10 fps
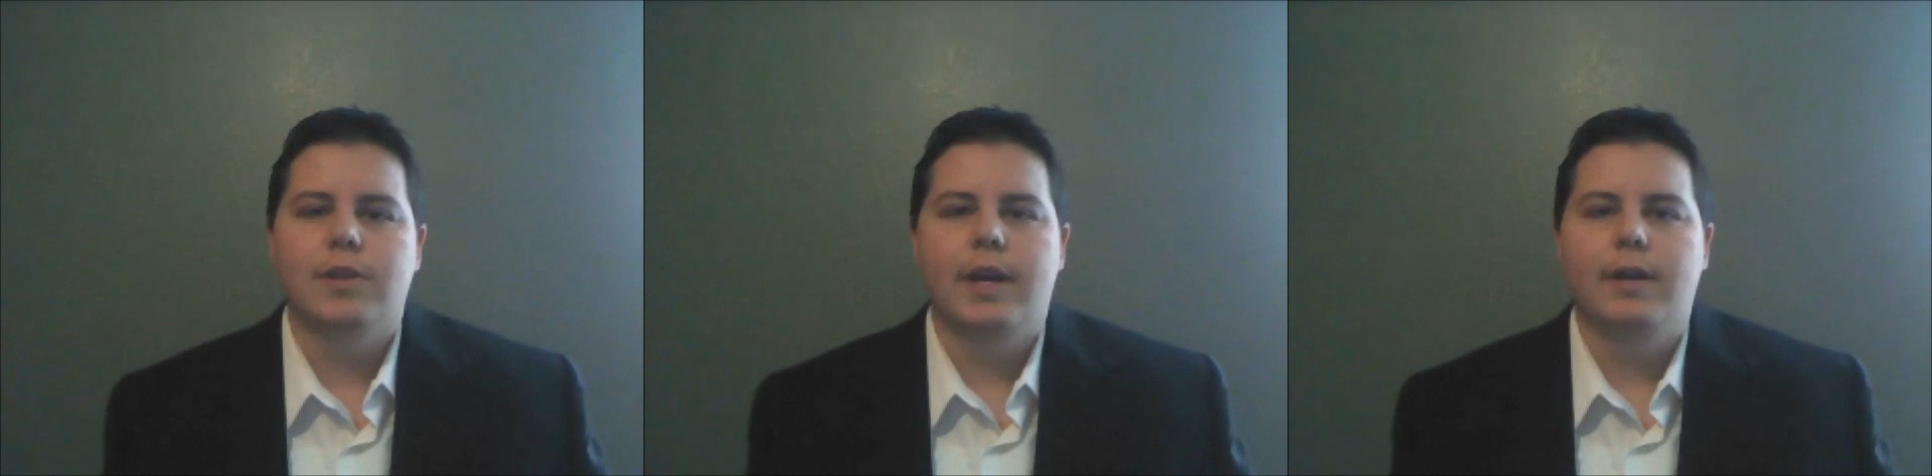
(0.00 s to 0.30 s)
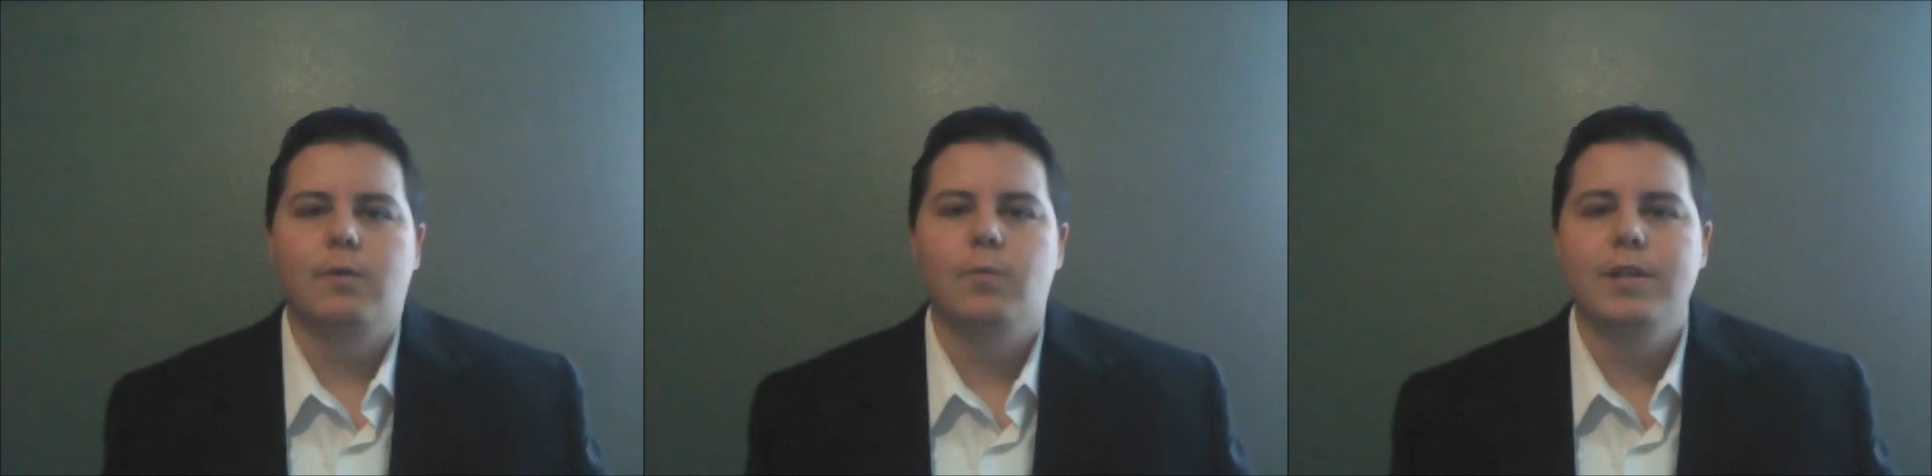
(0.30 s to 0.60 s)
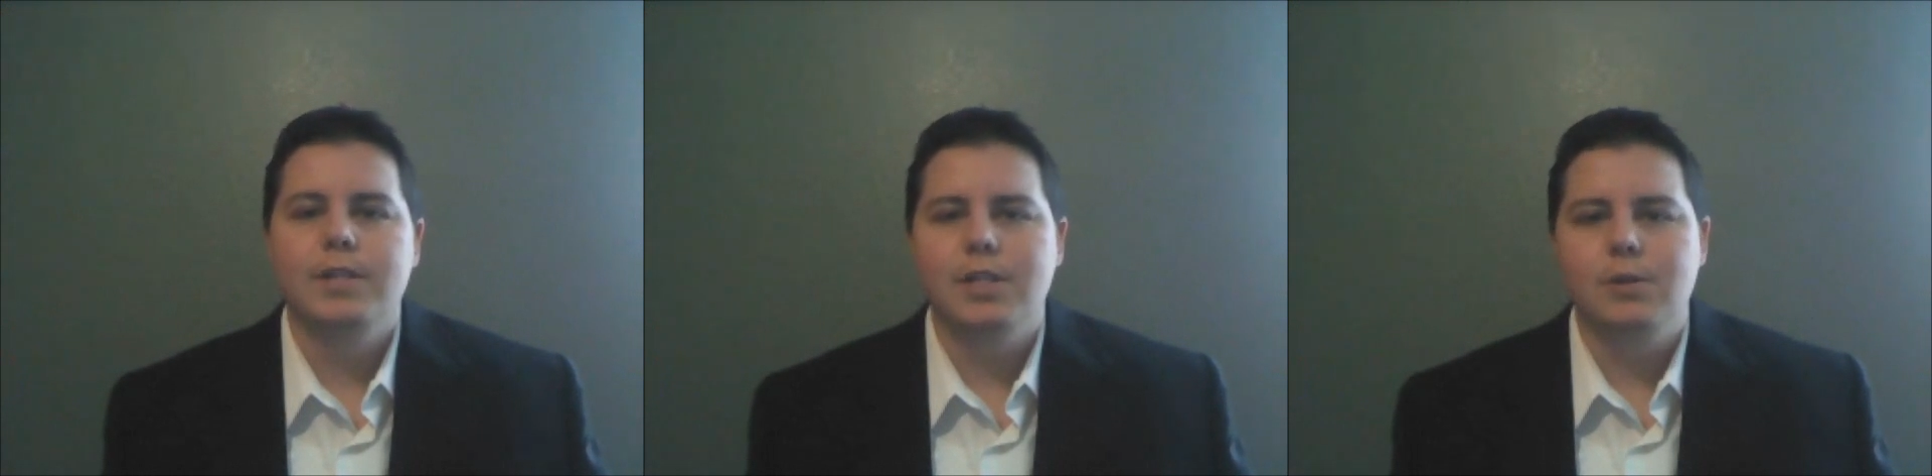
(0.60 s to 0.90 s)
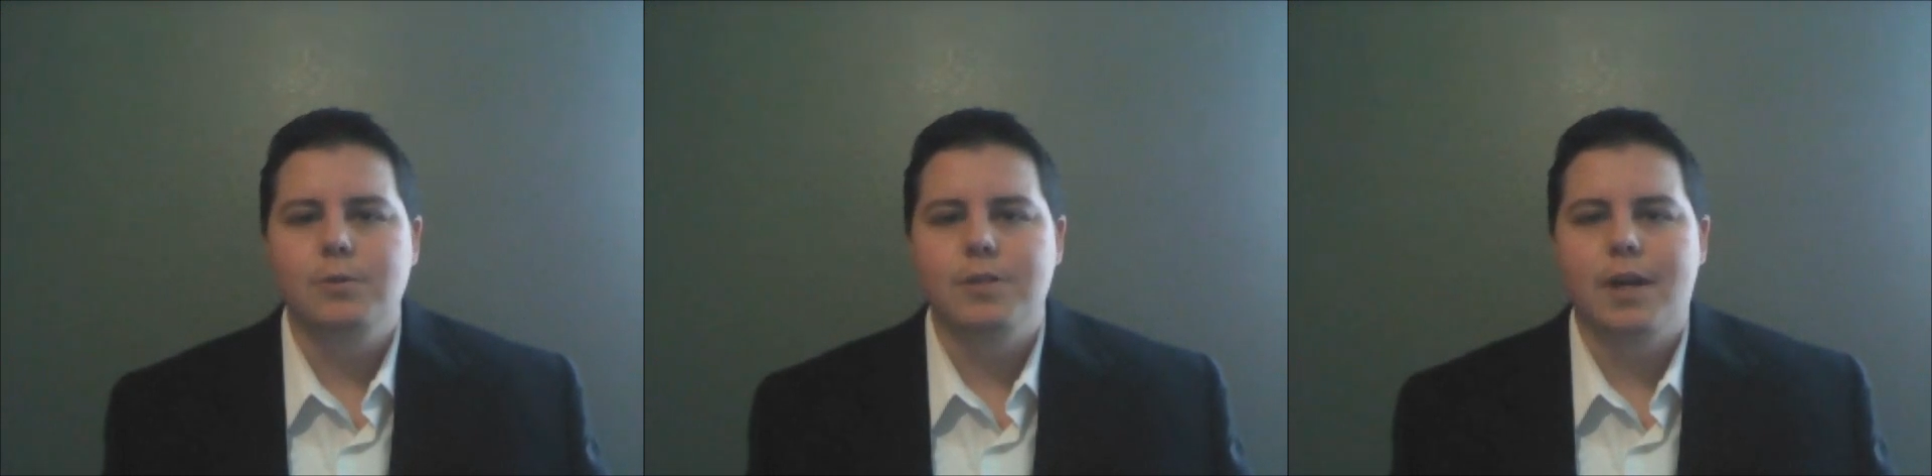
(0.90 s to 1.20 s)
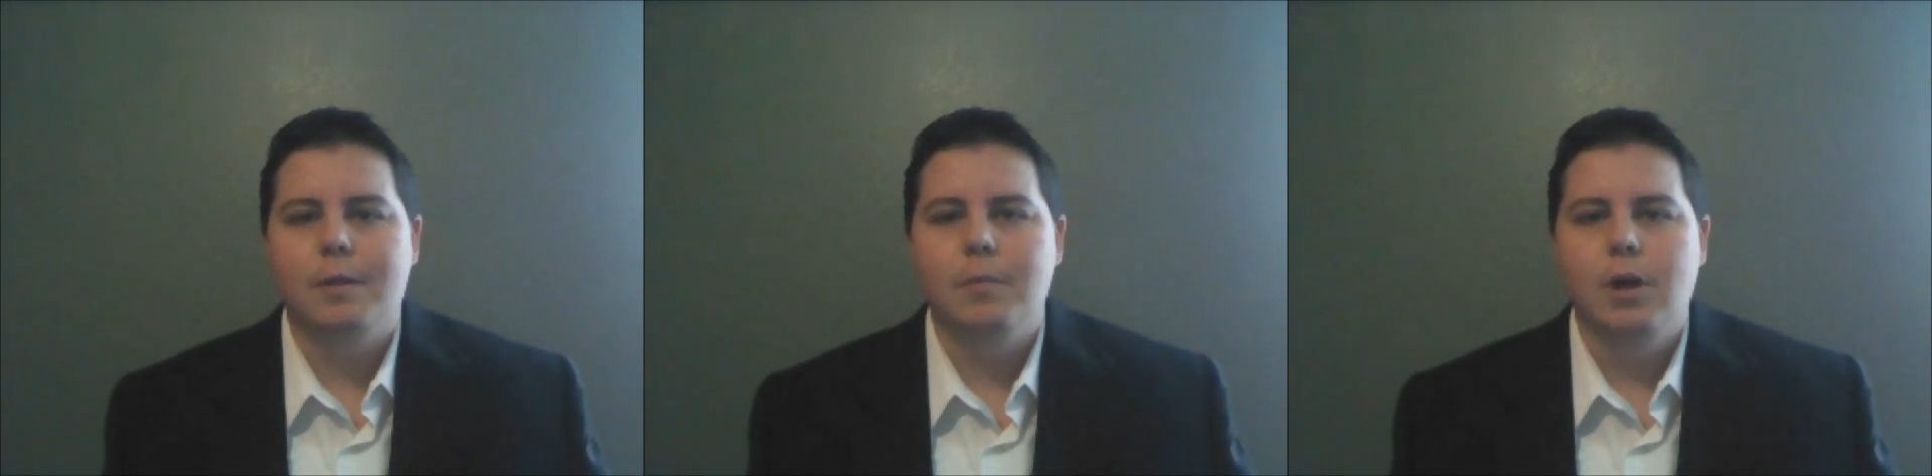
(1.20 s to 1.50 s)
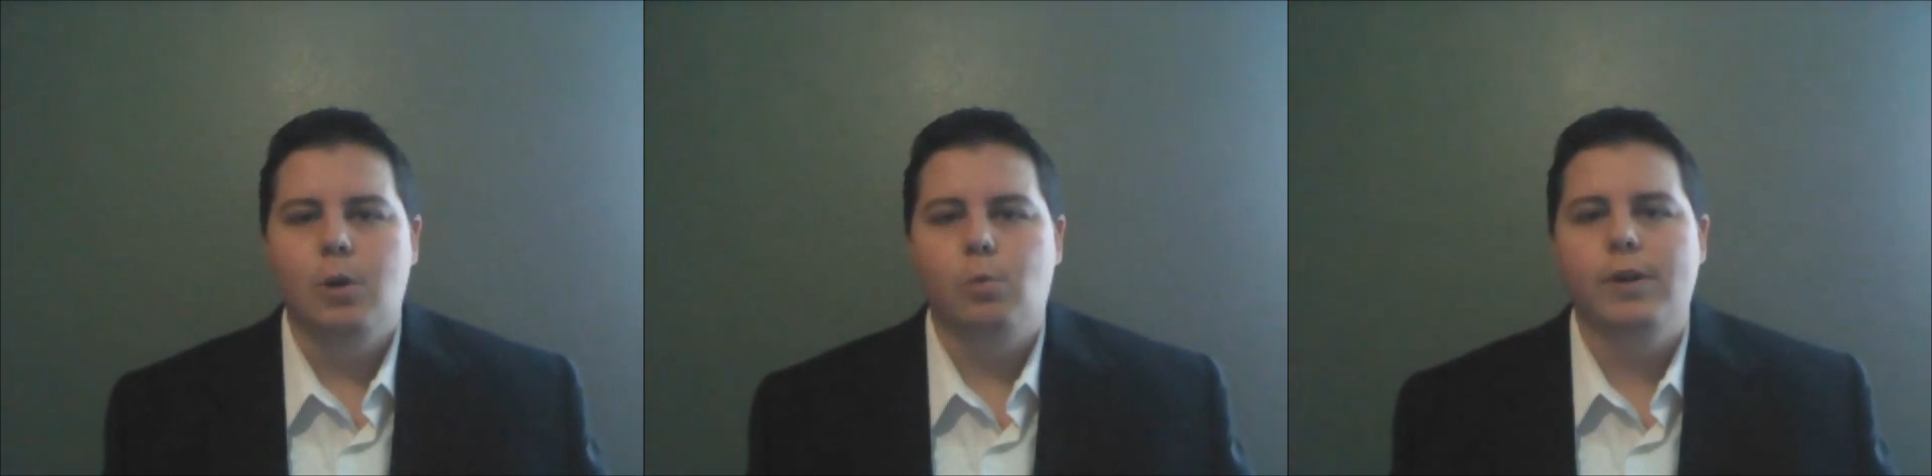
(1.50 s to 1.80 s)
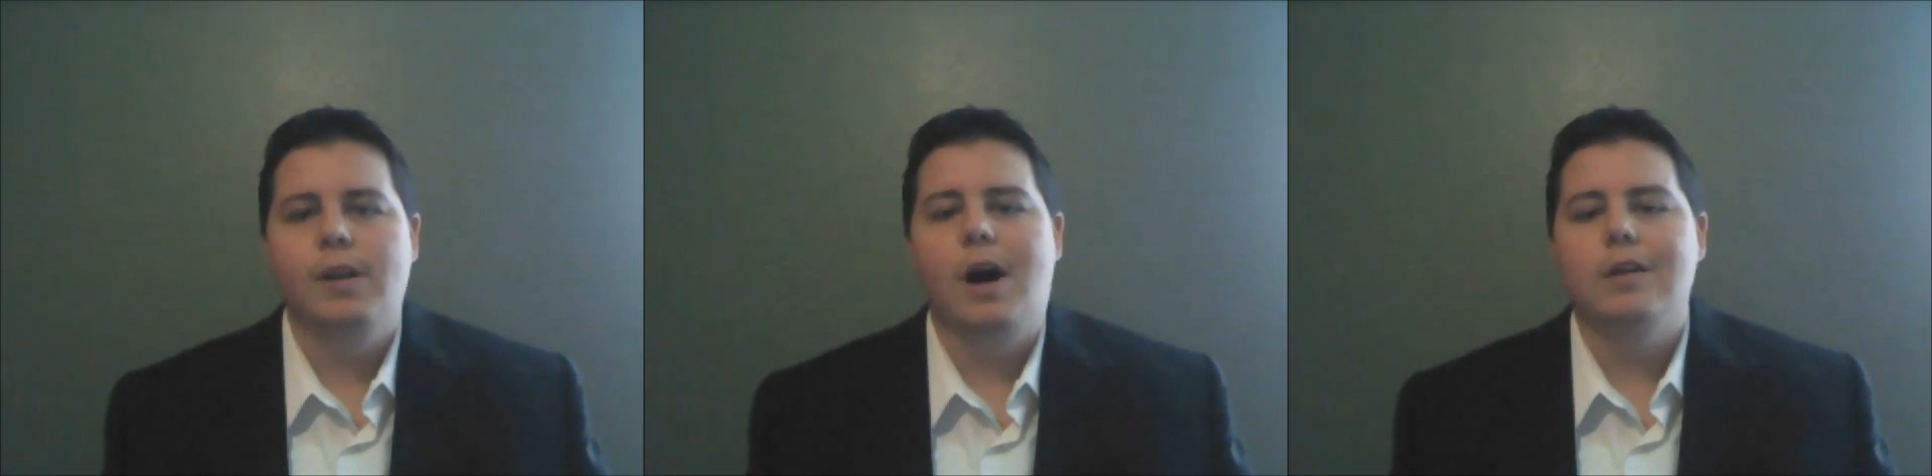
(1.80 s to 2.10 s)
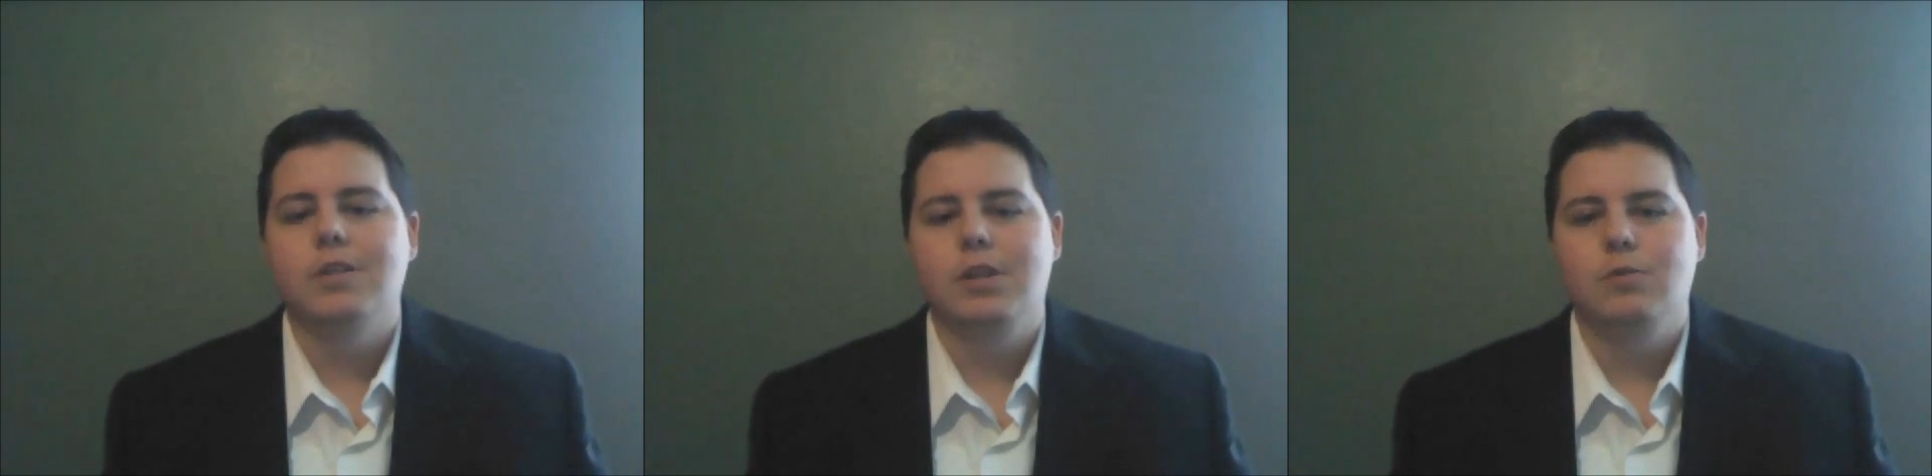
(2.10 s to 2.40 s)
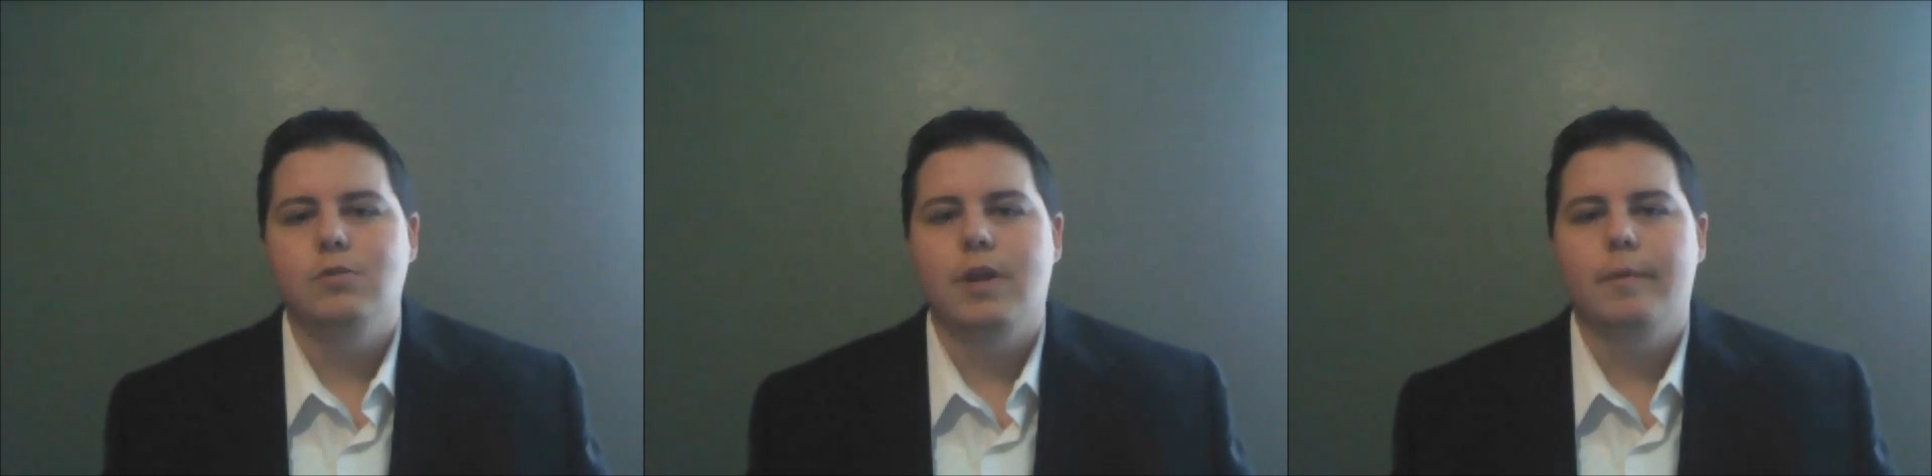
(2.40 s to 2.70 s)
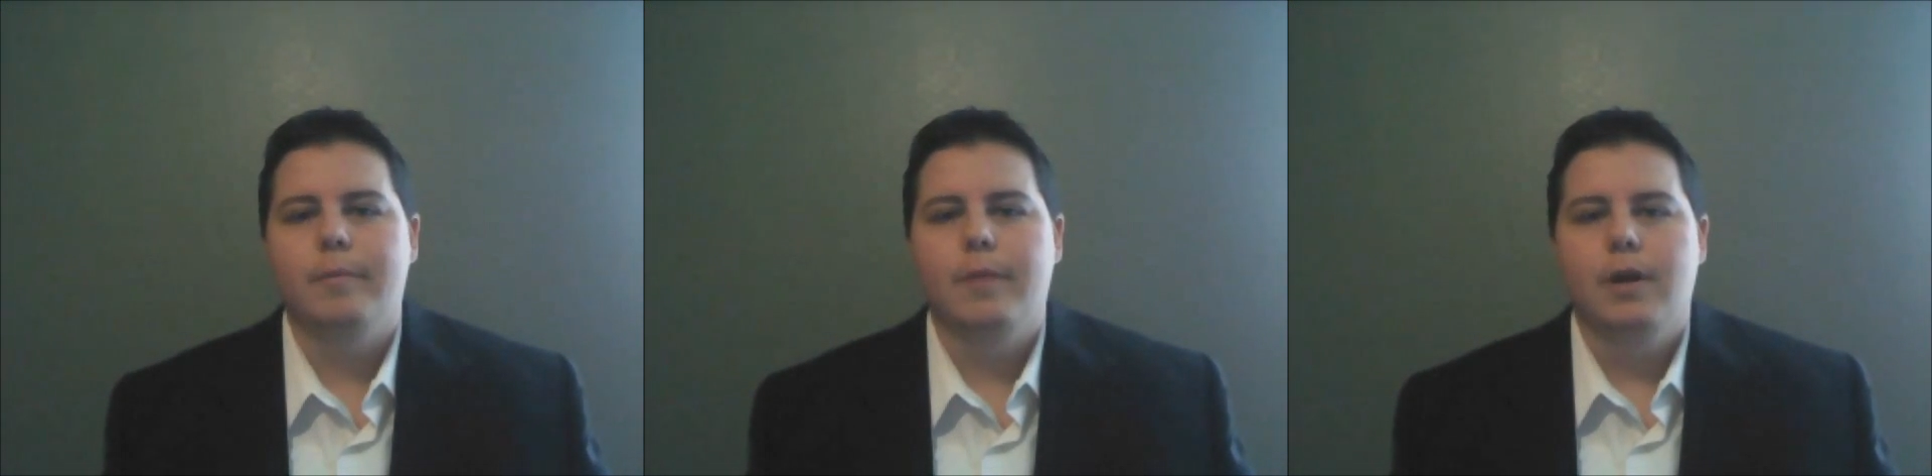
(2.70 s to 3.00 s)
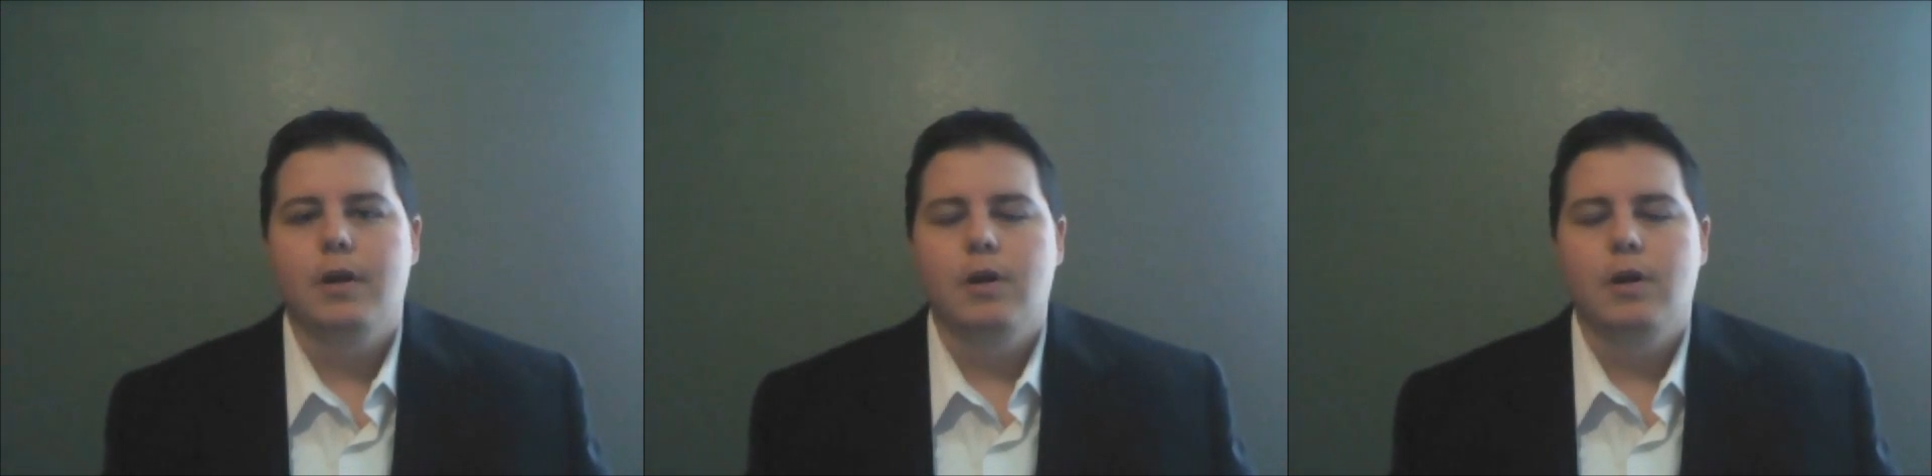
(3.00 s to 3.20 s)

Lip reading: and when to use them, when not to use them.